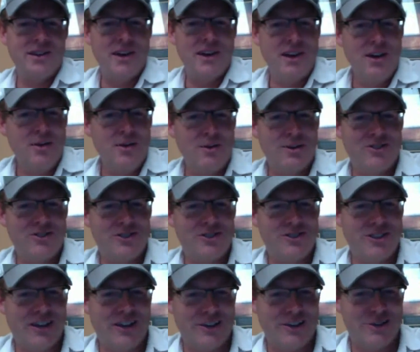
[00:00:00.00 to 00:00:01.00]
which is
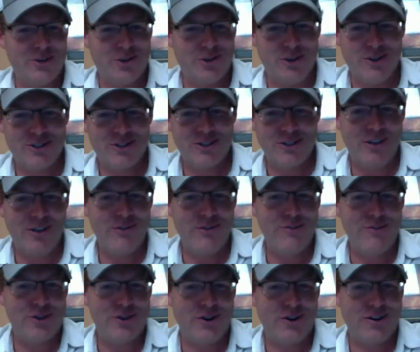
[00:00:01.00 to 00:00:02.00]
like a short sleeve
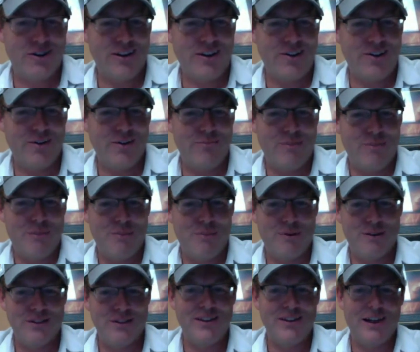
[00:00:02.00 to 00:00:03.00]
shirt. I don't know if people
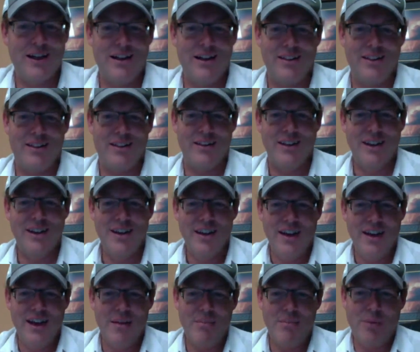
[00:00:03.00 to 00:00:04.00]
can tell.
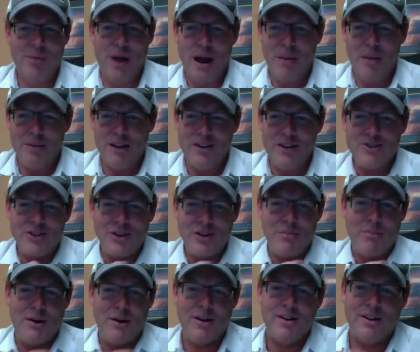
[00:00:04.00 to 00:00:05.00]
And probably I should have
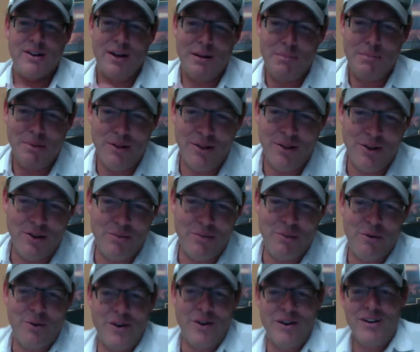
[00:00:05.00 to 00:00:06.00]
buttoned it up a little
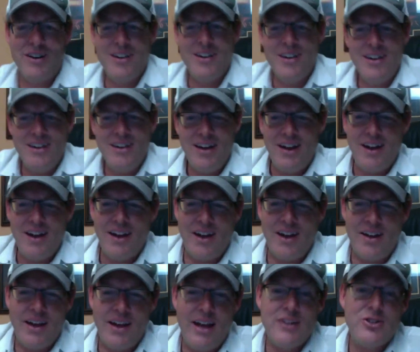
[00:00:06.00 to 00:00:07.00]
more,
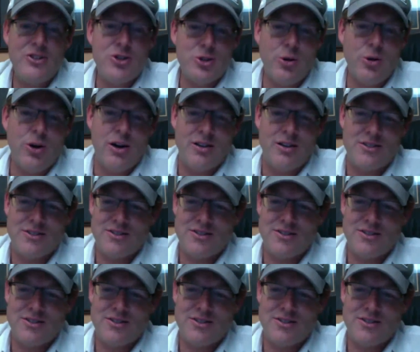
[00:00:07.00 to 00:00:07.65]
and shorts.